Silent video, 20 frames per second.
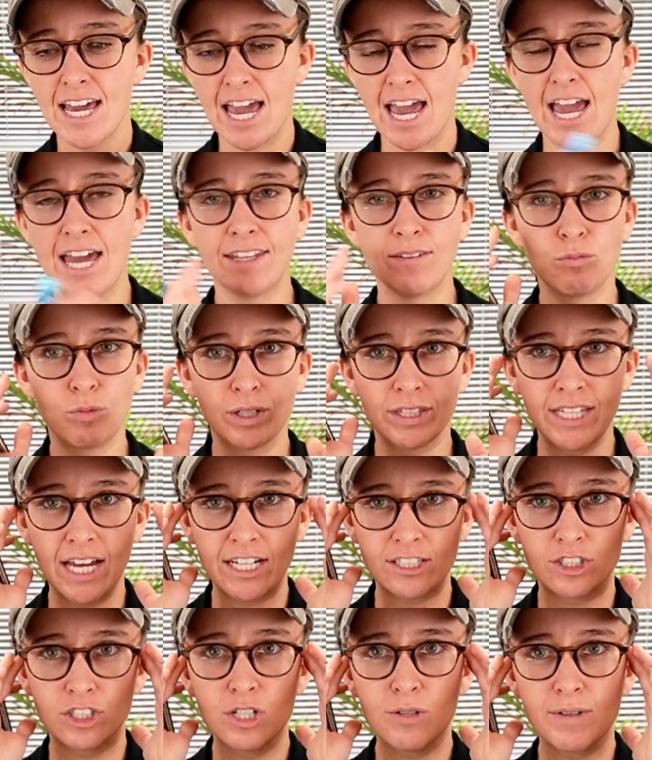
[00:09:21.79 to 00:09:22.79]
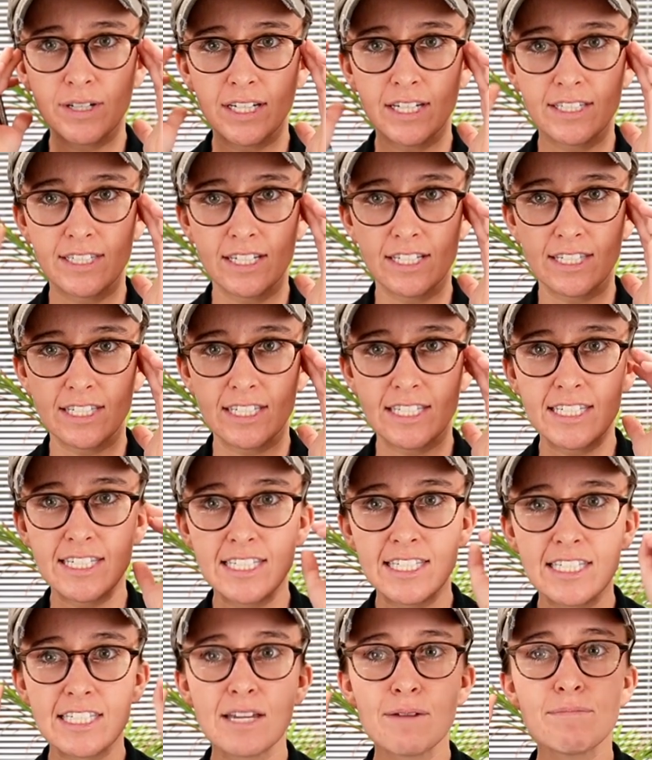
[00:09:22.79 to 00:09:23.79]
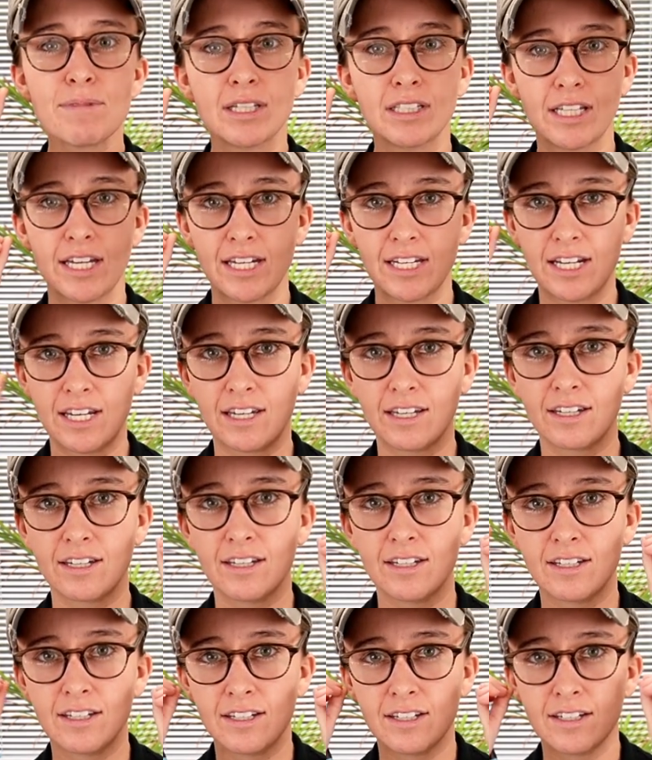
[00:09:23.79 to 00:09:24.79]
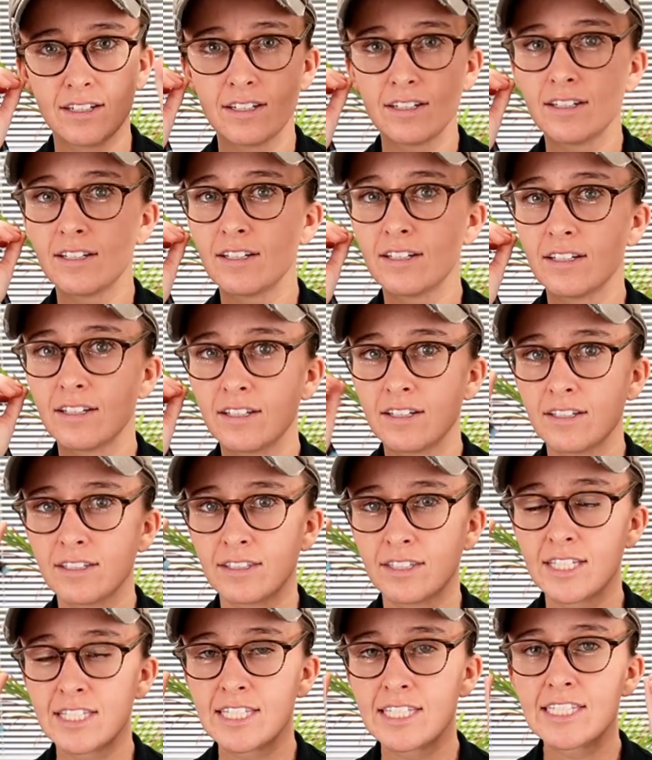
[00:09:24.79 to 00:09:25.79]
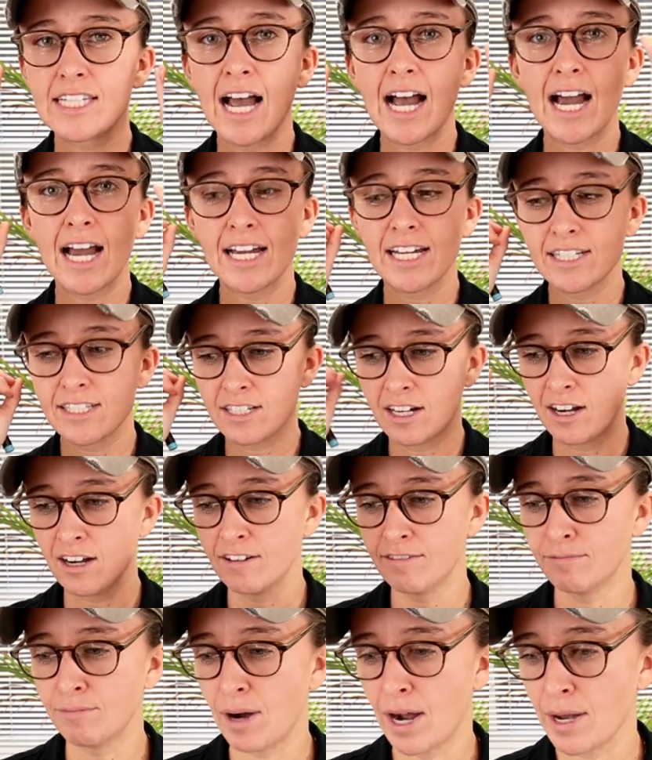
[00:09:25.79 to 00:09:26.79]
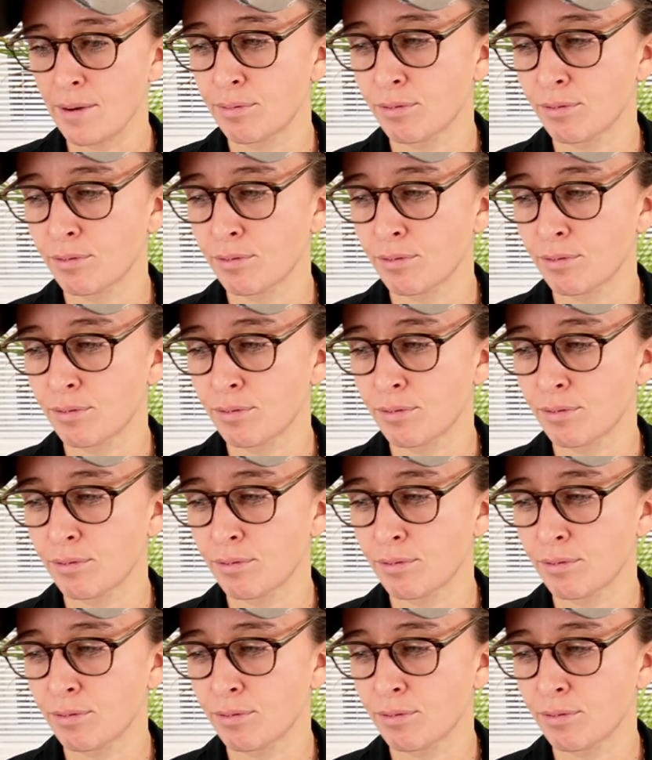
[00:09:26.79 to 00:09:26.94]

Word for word: And what that's doing is it's stimulating the sides of my